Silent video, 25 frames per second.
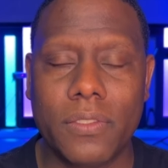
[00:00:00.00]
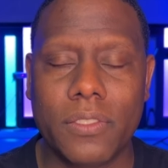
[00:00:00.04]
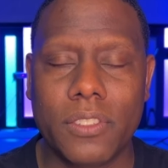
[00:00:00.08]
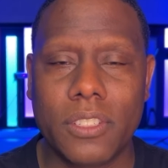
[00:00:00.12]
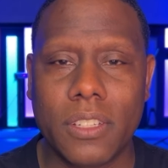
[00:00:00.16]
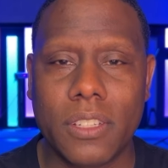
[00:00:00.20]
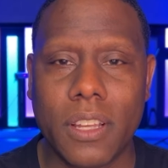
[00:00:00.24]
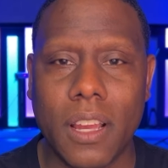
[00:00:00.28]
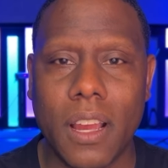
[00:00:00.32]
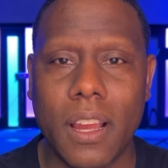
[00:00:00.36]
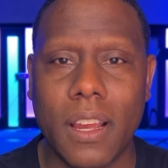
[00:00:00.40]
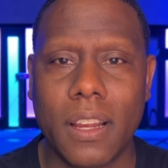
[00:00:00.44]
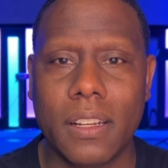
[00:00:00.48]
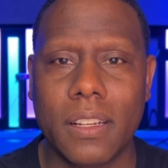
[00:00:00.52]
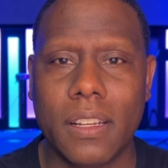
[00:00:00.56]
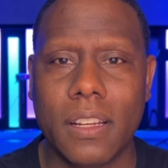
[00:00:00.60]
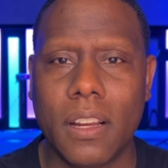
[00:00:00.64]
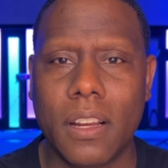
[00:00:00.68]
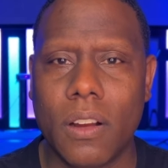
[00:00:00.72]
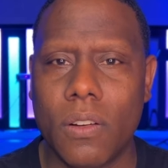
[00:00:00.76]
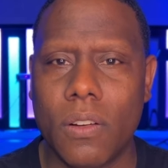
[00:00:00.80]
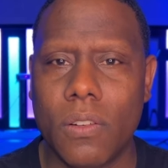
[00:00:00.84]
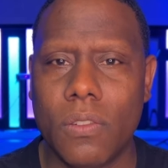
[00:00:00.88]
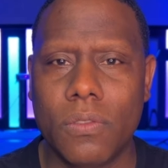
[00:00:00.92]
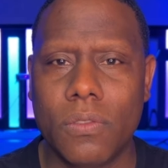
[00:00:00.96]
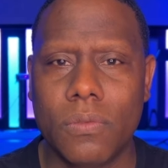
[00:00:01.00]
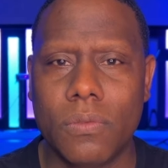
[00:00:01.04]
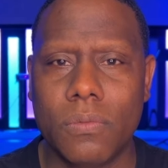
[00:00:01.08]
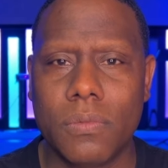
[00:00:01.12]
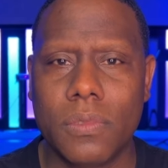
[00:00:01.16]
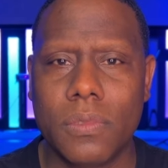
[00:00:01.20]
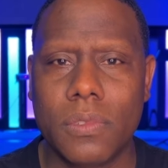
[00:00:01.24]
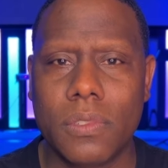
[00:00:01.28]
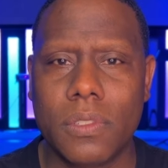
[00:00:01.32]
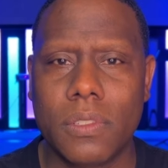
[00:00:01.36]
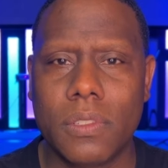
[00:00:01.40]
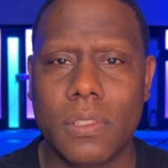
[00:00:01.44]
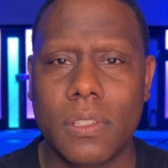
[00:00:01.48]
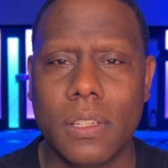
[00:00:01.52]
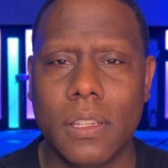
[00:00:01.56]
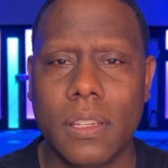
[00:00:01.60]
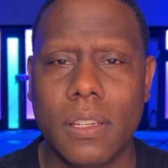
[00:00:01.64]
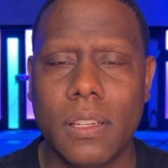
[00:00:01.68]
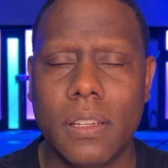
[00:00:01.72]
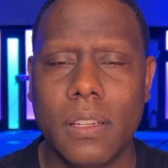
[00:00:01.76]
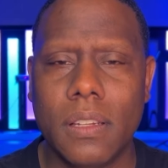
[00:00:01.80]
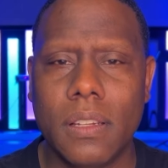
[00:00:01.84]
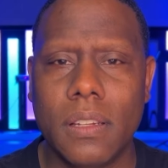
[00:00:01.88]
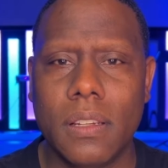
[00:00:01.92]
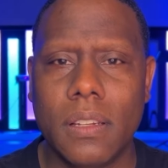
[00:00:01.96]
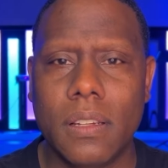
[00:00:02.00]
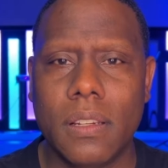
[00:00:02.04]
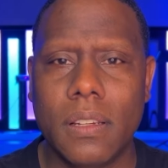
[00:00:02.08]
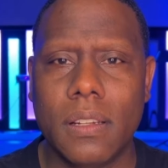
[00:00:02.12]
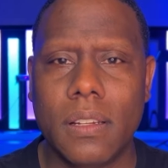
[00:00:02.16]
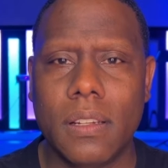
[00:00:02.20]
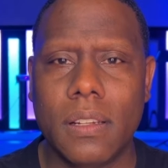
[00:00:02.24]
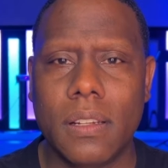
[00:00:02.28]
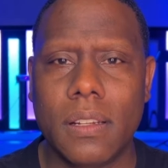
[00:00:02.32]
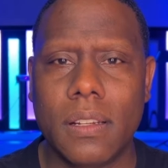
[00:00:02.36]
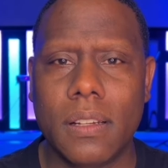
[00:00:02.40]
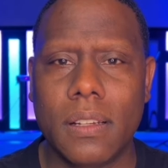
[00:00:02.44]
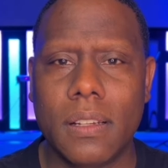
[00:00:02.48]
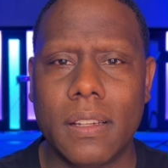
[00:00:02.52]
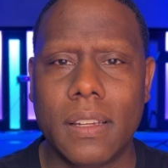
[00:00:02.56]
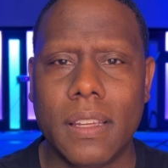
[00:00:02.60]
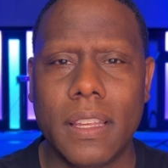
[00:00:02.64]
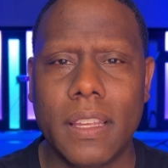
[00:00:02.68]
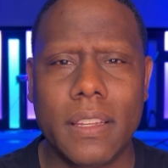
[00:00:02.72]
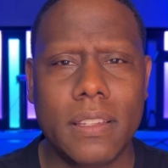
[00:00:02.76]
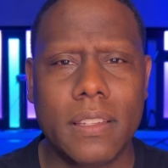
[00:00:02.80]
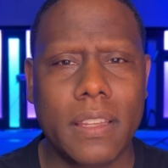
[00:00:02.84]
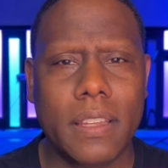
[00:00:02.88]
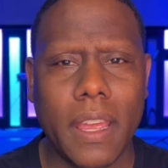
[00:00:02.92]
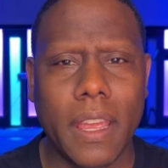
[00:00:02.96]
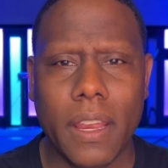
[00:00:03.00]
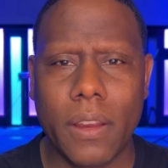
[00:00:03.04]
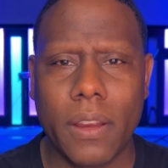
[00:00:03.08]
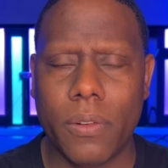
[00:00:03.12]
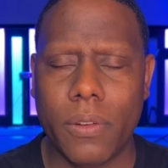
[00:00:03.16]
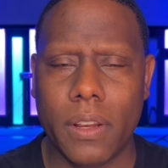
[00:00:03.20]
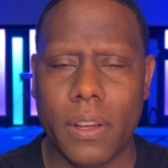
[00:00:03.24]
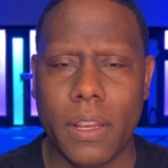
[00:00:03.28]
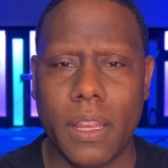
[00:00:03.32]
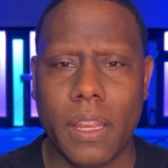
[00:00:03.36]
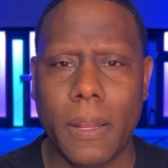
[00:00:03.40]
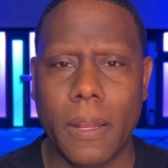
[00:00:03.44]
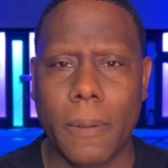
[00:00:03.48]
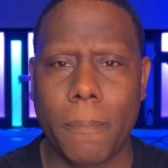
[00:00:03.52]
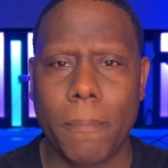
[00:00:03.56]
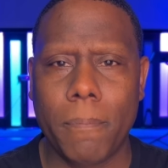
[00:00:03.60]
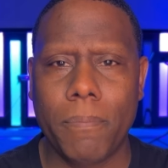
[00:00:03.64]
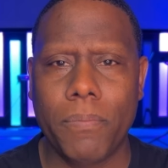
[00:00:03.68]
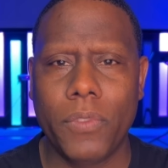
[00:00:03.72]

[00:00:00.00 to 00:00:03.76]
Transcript: Sean Combs' integrity.